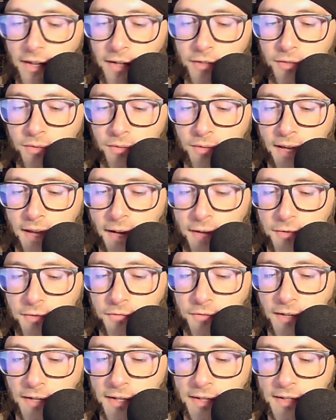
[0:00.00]
So
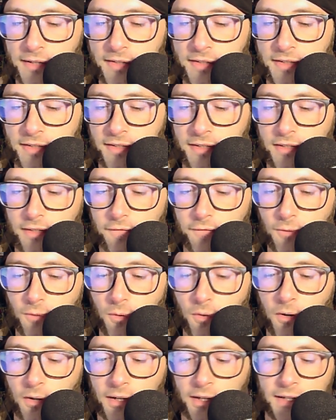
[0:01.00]
Castlevania
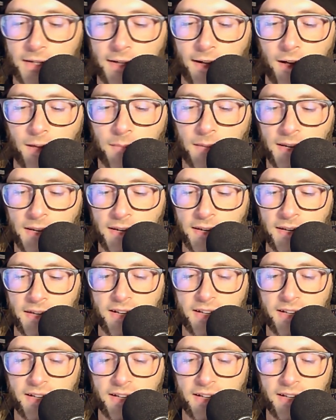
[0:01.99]
64, Konami,